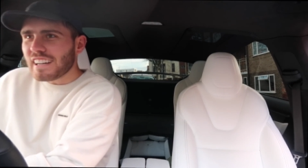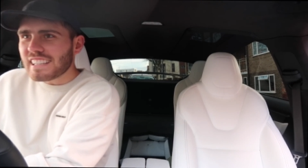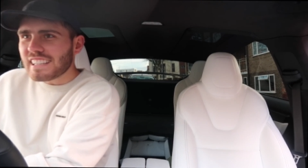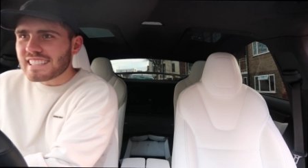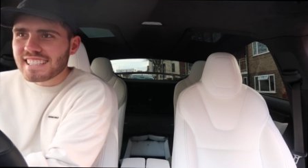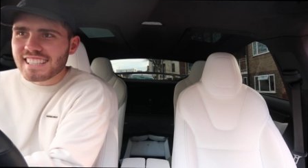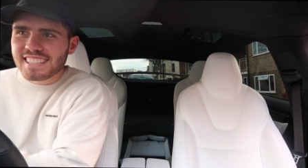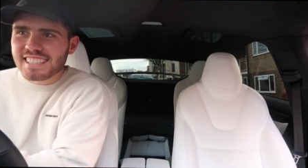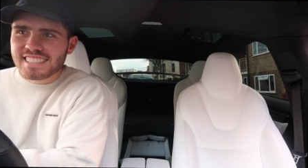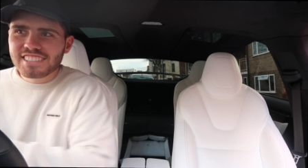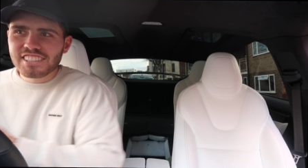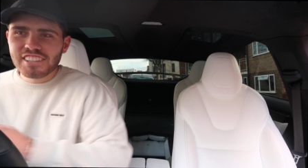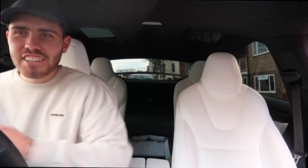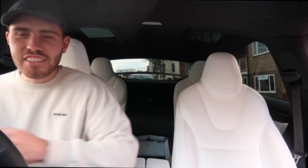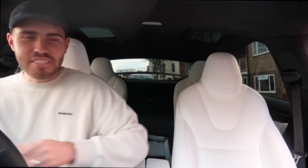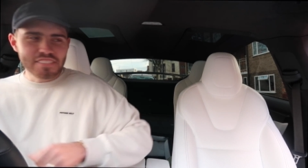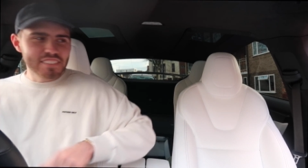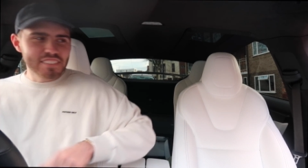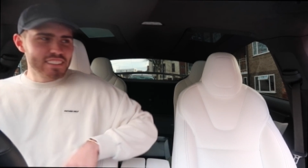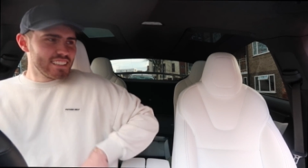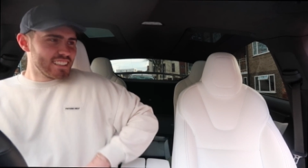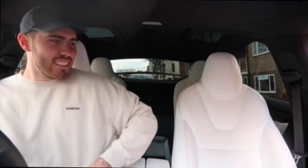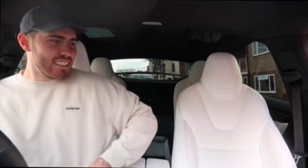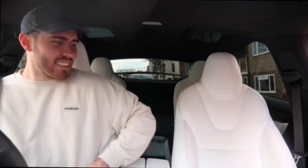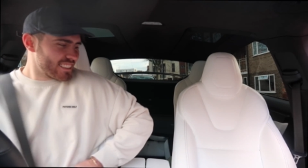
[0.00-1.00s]
I said you.
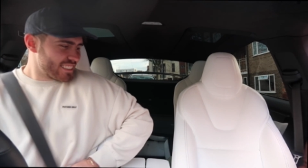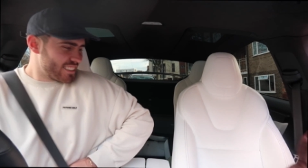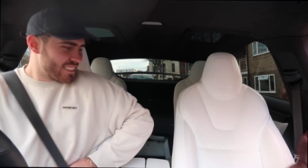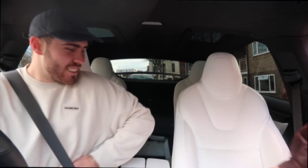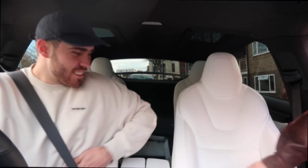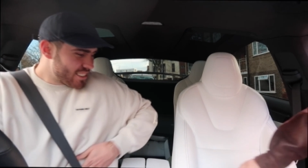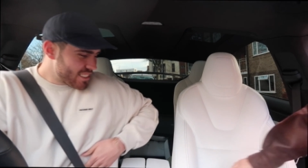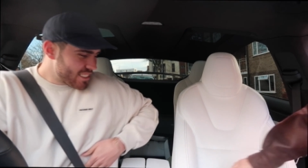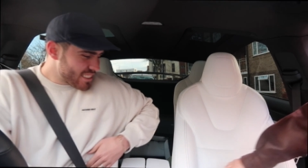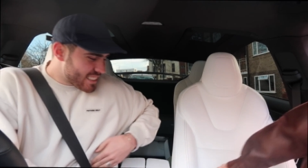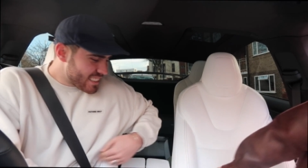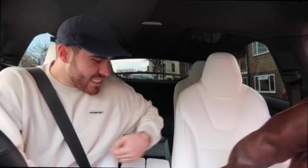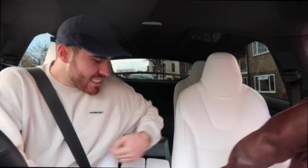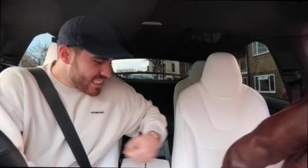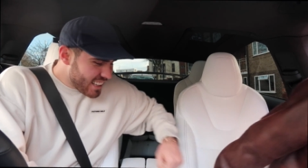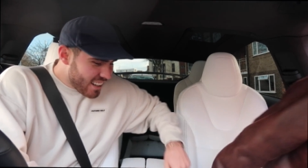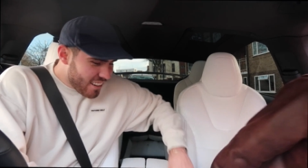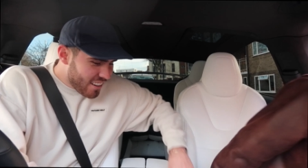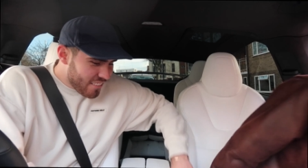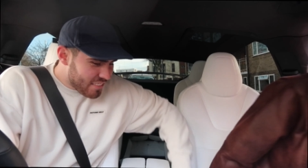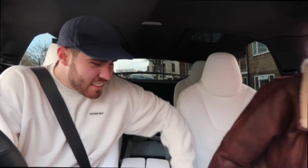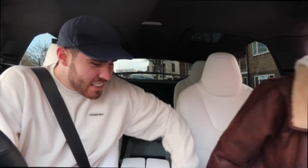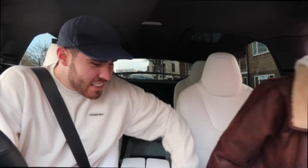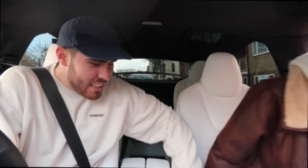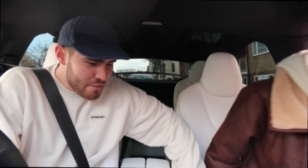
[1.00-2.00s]
You just love
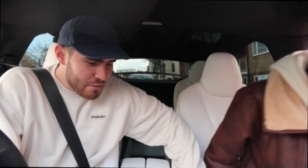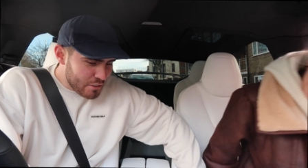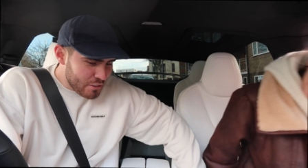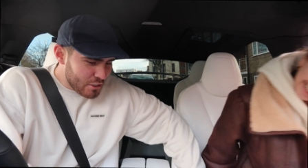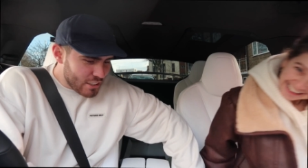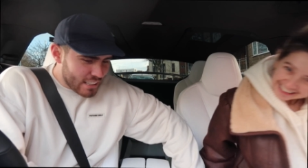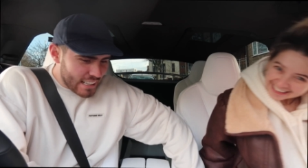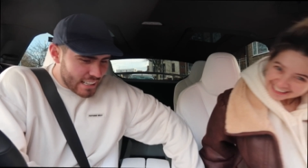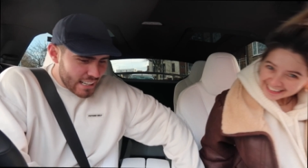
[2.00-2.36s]
leaving your